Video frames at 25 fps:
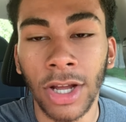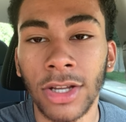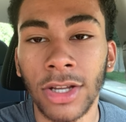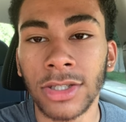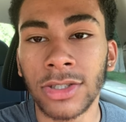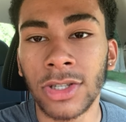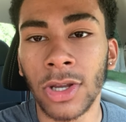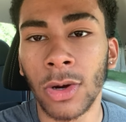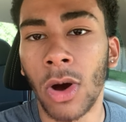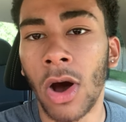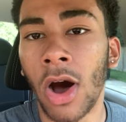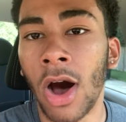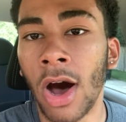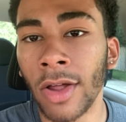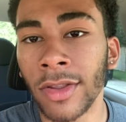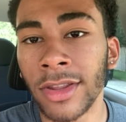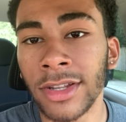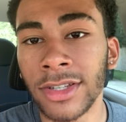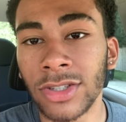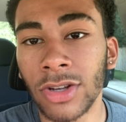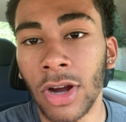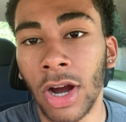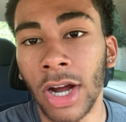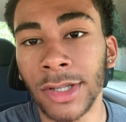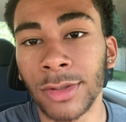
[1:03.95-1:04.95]
So all
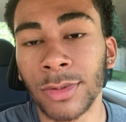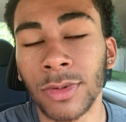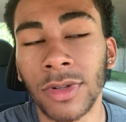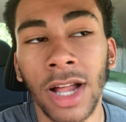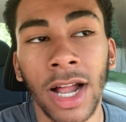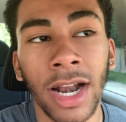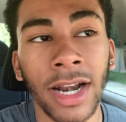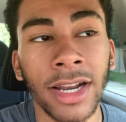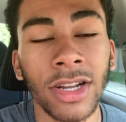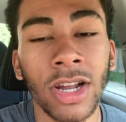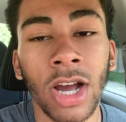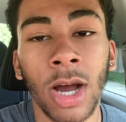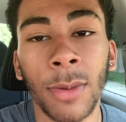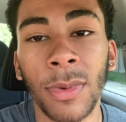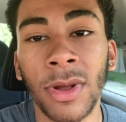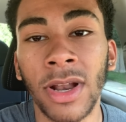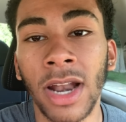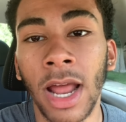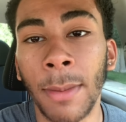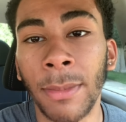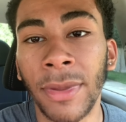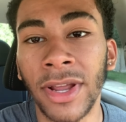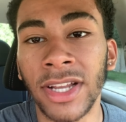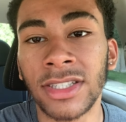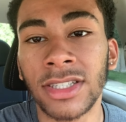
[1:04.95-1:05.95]
these cars were lining up and
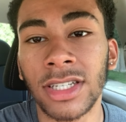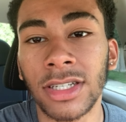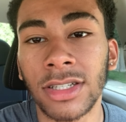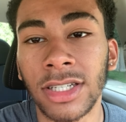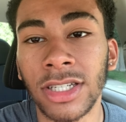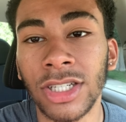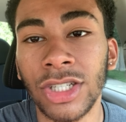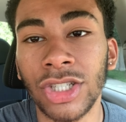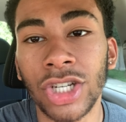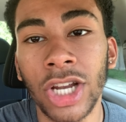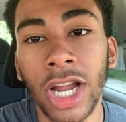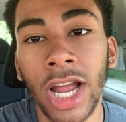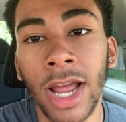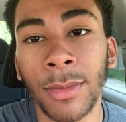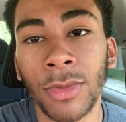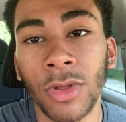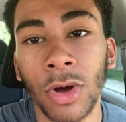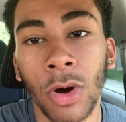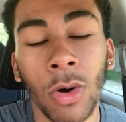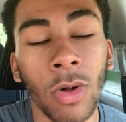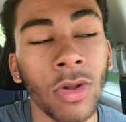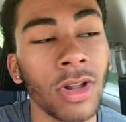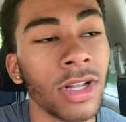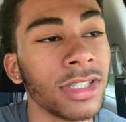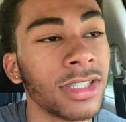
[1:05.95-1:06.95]
I basically jammed the
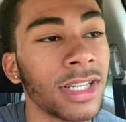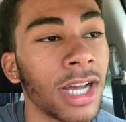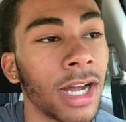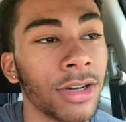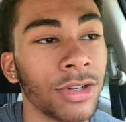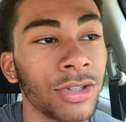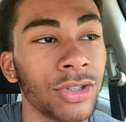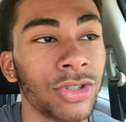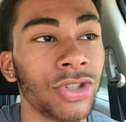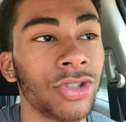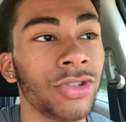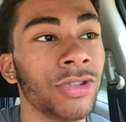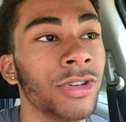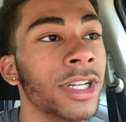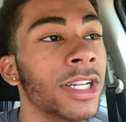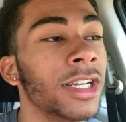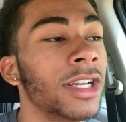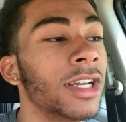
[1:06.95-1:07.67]
whole entire street.